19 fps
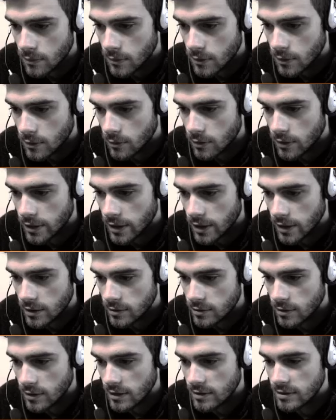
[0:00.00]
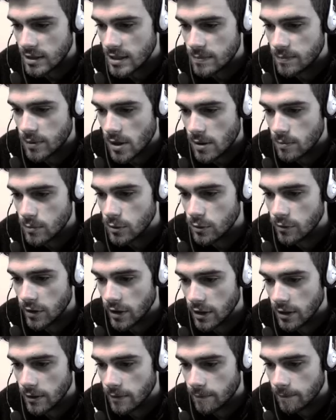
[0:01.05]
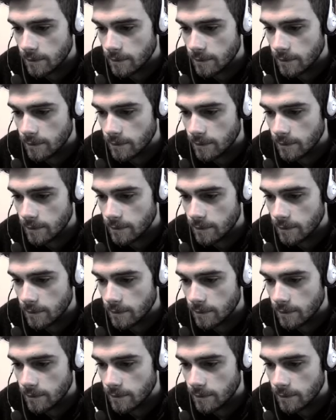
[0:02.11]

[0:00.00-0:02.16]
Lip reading: Okay, so let's keep on moving.